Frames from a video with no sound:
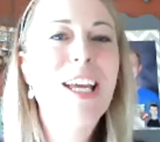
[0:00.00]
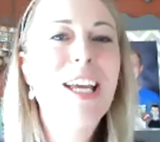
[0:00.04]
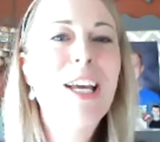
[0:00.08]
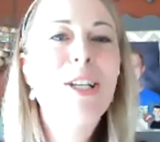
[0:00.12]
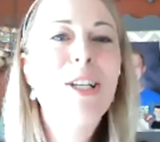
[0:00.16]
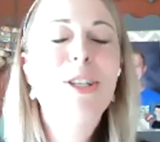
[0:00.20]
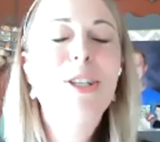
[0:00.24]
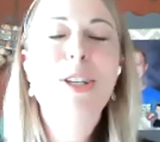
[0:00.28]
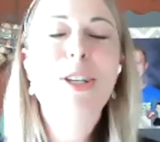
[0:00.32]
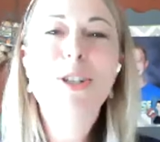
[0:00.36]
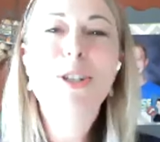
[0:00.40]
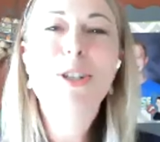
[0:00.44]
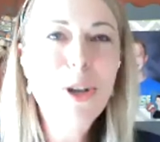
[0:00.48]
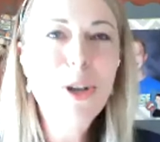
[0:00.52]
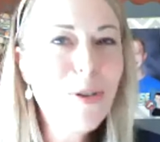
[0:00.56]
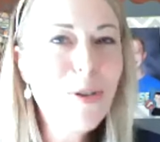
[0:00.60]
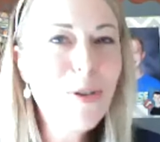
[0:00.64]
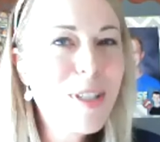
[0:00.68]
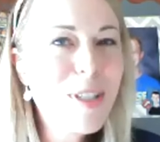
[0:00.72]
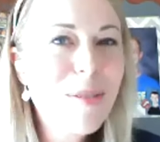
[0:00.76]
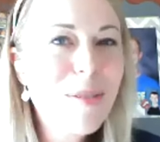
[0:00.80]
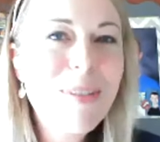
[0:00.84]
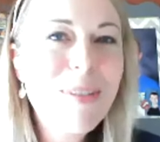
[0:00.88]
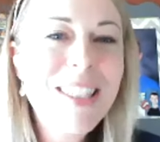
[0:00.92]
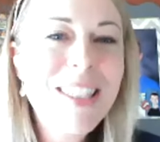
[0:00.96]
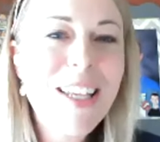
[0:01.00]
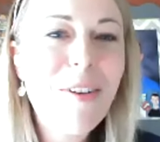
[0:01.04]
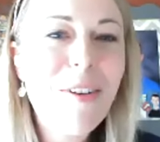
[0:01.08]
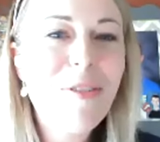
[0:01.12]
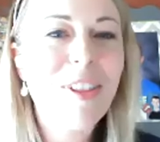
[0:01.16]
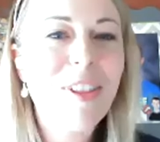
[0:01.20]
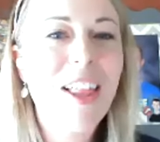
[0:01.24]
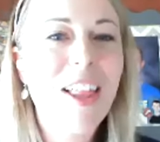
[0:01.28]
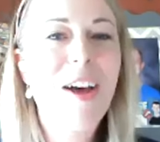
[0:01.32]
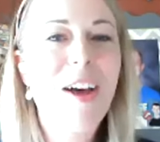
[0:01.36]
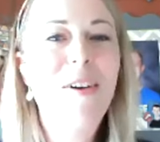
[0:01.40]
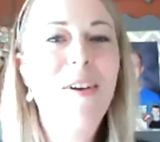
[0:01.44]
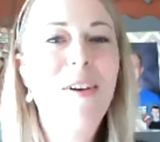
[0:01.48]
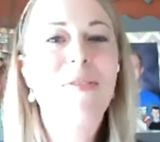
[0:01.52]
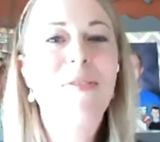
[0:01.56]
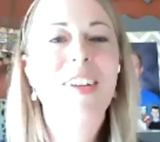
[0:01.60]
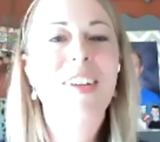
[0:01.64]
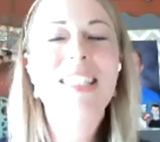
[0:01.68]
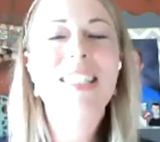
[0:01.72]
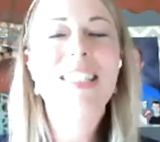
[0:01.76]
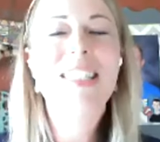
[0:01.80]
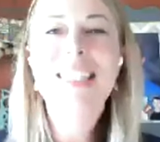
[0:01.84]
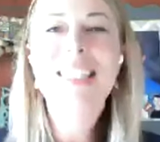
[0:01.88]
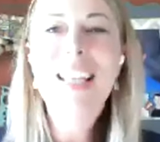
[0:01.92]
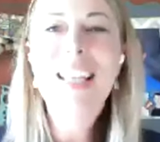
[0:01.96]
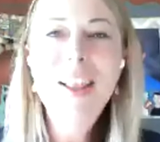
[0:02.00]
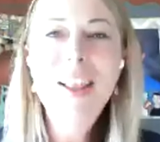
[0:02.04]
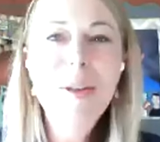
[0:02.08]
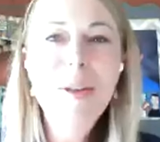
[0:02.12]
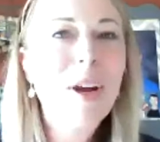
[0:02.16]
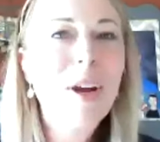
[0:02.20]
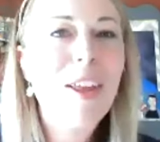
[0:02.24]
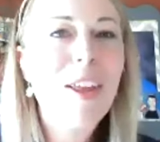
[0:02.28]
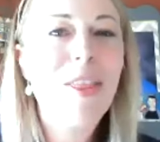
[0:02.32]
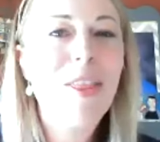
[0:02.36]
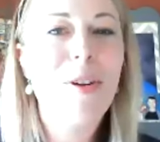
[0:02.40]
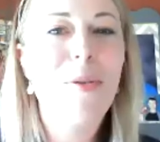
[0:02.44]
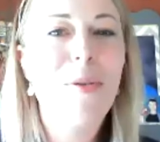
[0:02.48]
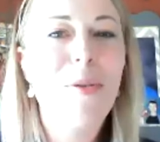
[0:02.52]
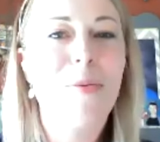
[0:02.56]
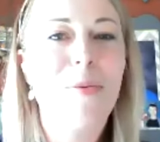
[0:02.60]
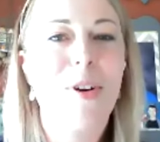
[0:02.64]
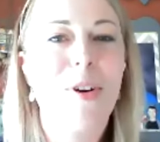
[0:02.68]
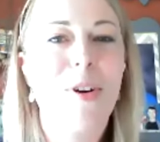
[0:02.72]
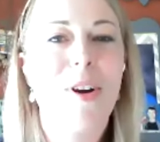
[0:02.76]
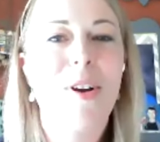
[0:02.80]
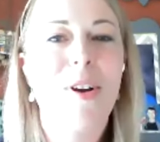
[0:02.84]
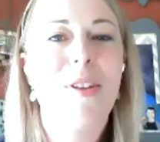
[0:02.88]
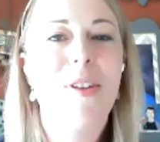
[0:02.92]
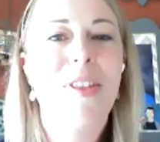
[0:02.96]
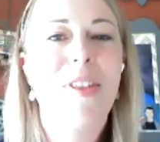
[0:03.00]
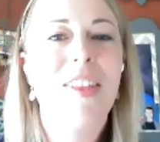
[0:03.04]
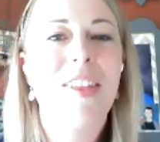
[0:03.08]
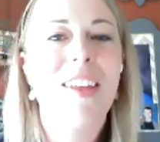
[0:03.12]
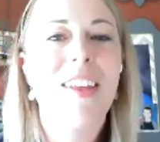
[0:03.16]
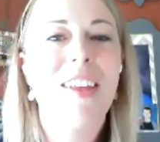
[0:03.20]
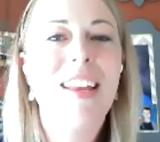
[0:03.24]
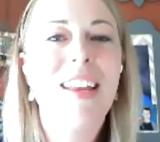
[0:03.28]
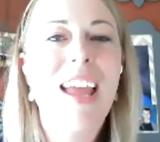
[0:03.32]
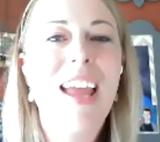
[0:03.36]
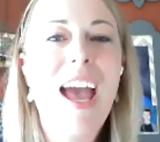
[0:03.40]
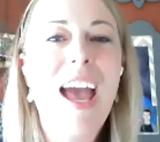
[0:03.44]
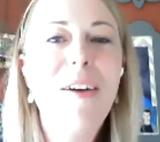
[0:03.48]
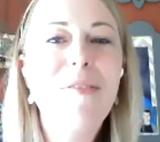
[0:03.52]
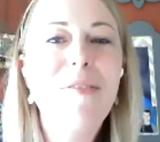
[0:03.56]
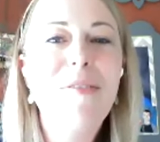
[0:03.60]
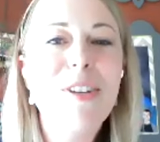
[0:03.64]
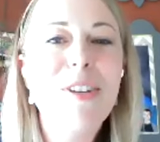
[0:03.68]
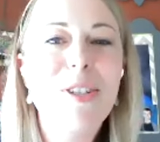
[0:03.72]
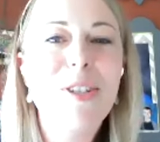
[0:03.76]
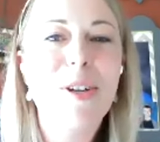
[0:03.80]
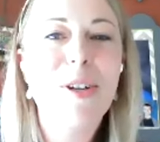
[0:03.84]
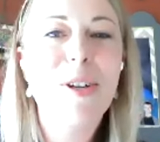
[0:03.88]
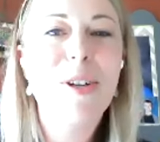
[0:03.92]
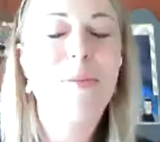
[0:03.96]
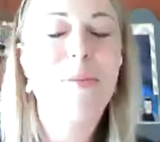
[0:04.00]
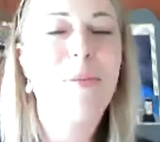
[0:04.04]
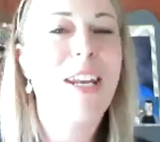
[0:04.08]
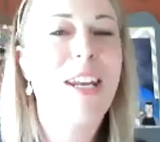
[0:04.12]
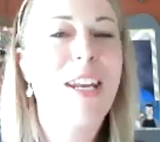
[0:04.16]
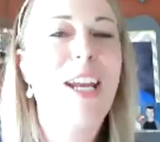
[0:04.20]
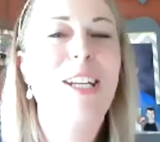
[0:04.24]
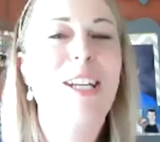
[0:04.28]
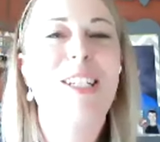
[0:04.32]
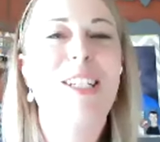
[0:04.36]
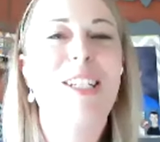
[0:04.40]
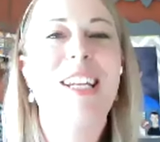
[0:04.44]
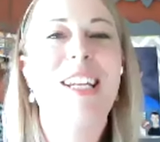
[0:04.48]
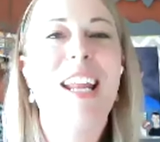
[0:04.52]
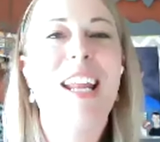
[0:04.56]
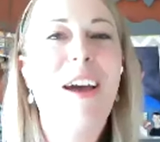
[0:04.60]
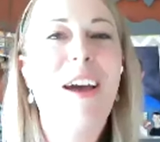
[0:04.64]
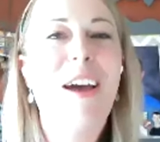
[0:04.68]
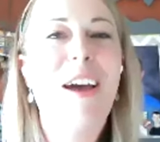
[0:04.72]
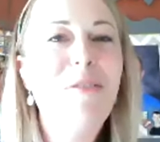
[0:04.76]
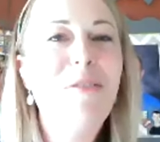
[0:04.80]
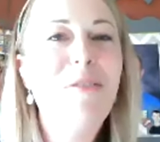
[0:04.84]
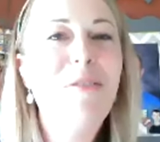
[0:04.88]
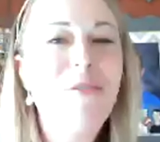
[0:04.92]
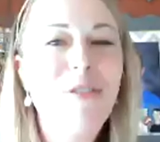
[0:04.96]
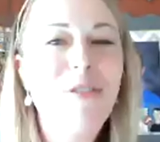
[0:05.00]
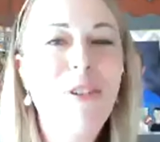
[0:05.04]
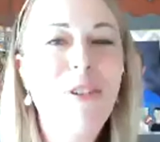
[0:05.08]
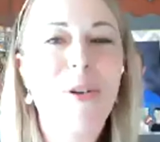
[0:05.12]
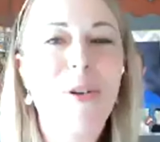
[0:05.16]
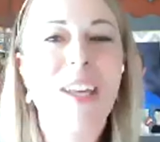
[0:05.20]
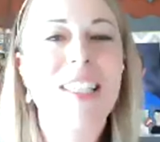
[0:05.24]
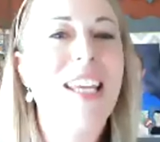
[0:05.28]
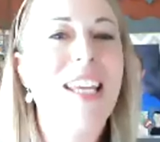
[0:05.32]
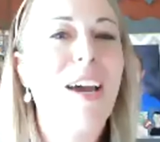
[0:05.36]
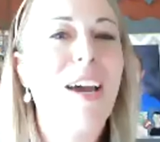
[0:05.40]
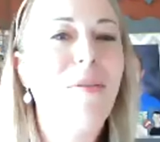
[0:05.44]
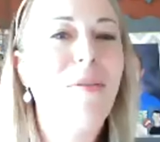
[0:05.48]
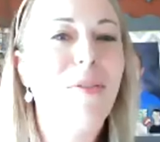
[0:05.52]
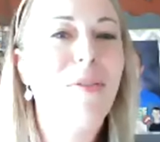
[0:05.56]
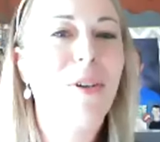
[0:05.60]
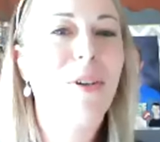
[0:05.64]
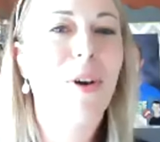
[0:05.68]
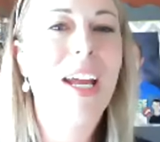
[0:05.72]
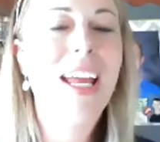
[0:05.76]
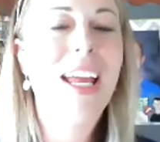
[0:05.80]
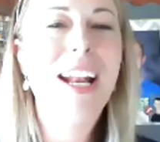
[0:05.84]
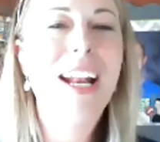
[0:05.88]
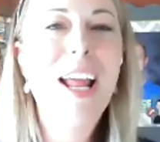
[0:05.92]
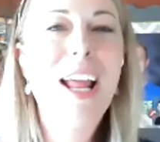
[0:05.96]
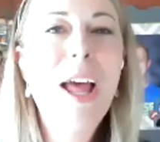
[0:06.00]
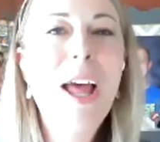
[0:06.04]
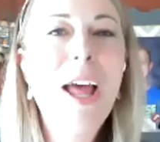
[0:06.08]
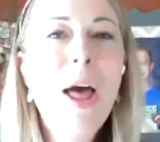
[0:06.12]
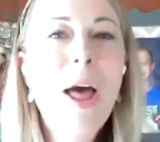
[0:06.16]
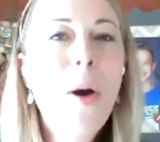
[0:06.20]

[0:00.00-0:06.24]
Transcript: to show some self love, celebrate their worth, have determination, have focus, have grit,